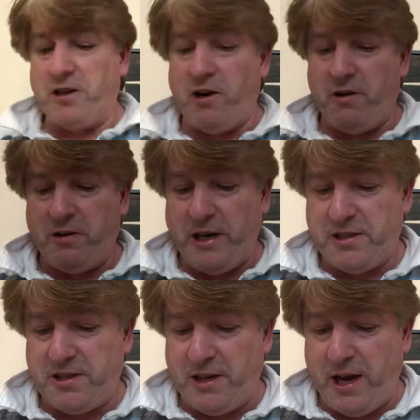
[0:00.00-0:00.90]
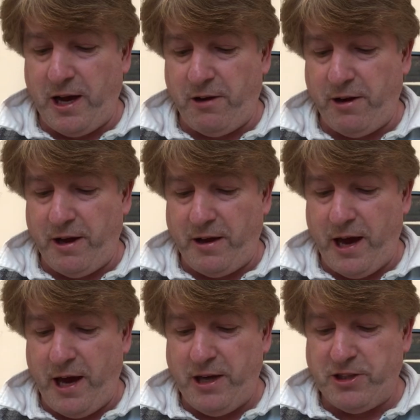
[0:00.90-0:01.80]
got Yesterday on it and
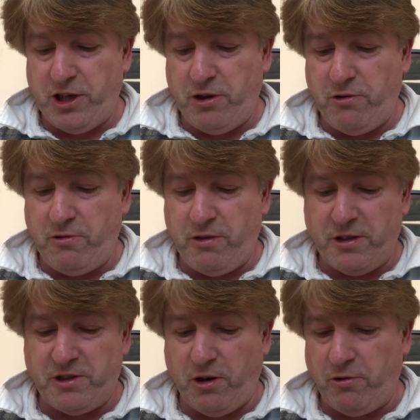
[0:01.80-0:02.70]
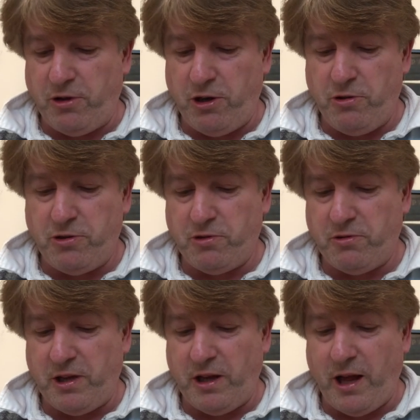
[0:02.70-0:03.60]
Hey Jude, It's Not
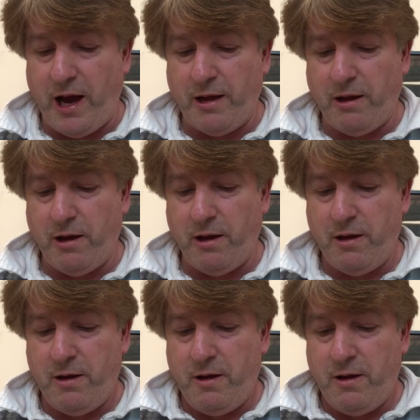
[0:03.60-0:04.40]
Unusual, Delilah,